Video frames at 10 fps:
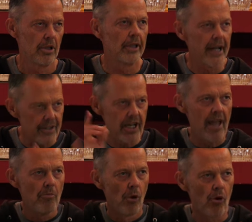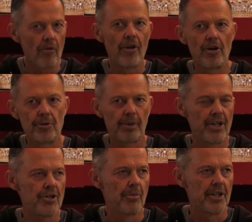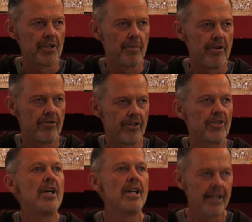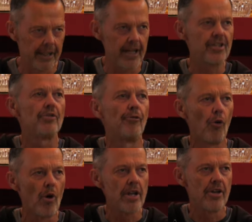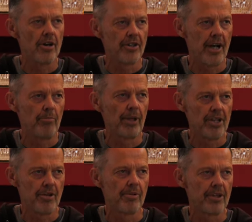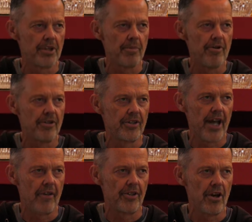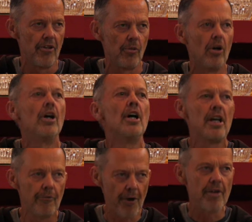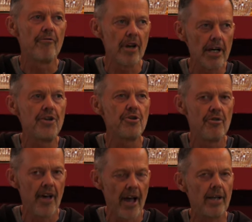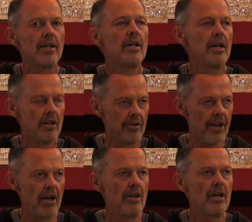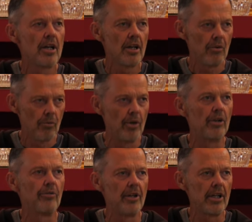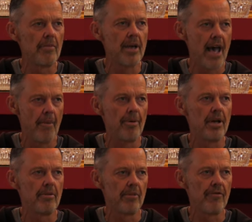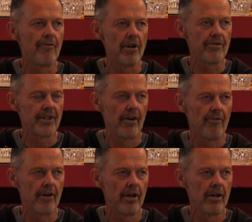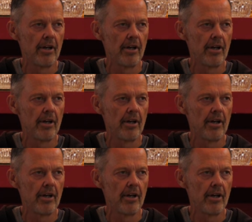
Let's get more of those pleasurable experiences and let's avoid those unpleasurable experiences out there in the world. If we can really do that, then we'll really be happy and be free of suffering.